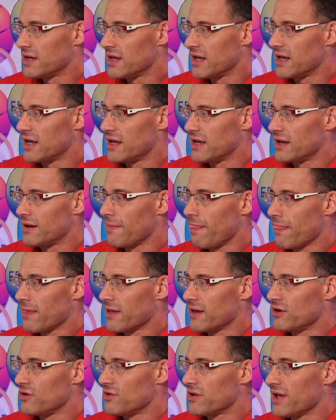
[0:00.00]

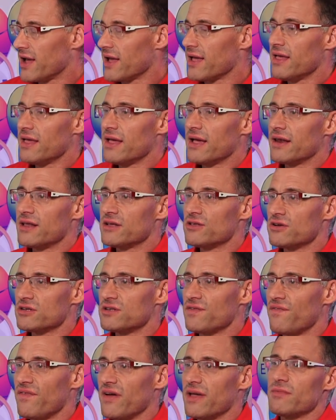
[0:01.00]
in UK. And there's lots
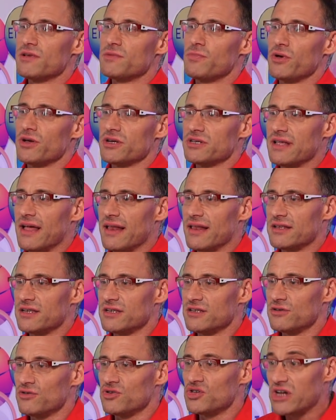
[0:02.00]
of famous
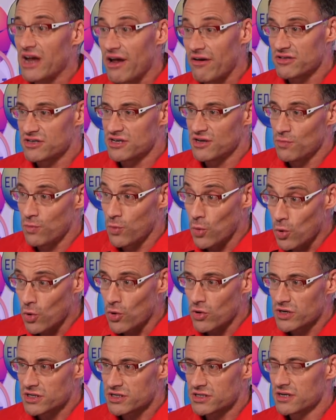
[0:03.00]
personalities who do charity
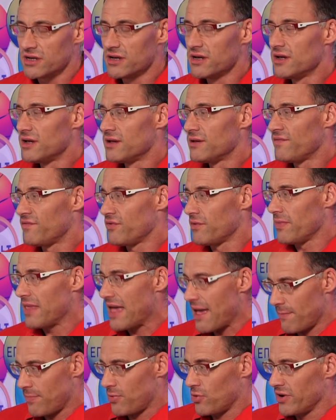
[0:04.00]
walks from
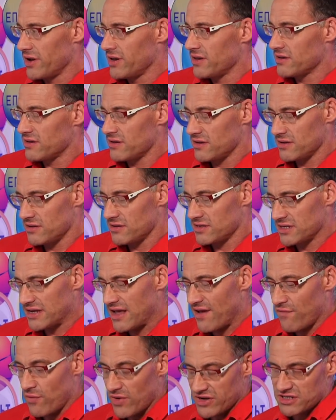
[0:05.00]
that point, the
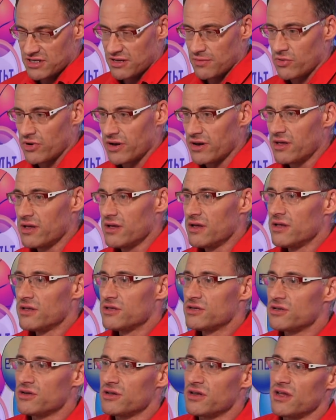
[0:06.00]
southwesterly point, to